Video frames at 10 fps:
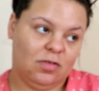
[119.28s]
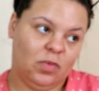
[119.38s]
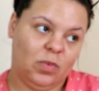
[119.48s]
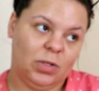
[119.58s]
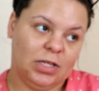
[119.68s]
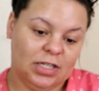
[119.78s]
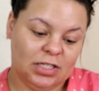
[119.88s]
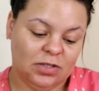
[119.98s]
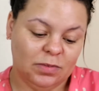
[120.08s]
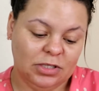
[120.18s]
one that I've
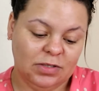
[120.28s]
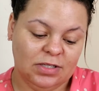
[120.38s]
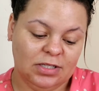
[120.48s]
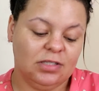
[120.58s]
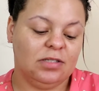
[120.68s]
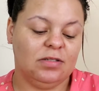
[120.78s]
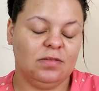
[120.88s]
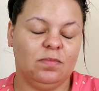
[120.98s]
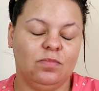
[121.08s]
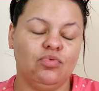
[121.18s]
stopped using,
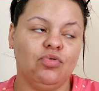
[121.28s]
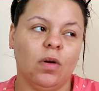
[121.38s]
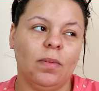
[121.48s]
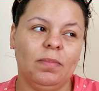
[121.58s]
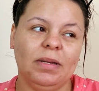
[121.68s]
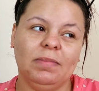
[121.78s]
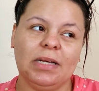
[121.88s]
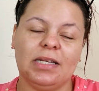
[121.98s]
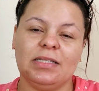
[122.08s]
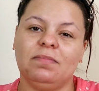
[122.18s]
probably
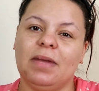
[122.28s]
because it